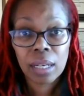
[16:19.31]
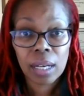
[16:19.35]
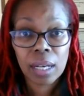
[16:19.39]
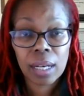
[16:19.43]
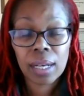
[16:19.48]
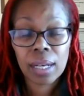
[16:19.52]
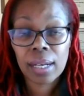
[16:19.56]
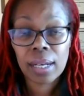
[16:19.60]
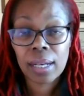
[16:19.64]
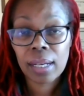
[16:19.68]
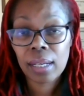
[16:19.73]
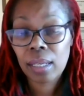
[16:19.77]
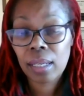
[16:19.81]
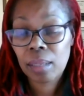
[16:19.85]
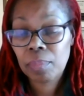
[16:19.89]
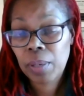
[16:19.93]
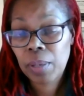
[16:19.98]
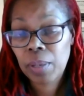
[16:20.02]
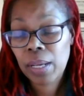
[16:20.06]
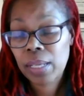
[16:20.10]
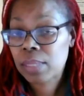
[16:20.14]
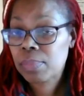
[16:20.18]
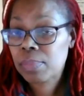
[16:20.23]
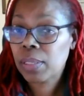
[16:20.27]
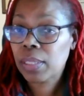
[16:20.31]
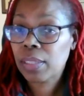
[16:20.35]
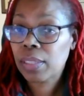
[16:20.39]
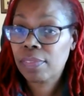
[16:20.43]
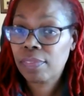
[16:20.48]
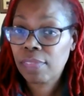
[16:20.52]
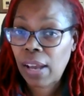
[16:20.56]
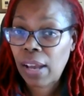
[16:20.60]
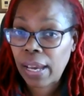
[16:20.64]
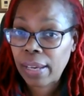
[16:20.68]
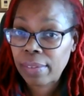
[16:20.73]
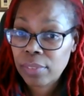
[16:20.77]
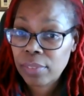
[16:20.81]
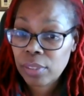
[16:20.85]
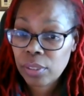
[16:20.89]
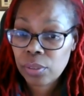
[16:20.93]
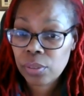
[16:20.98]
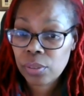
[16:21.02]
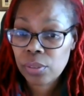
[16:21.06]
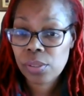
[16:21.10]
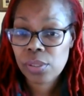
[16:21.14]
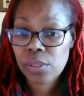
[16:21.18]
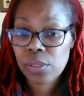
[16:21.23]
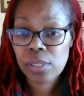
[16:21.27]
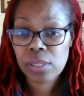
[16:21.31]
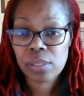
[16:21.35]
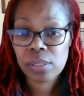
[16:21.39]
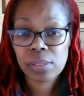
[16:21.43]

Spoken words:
approximately 5 years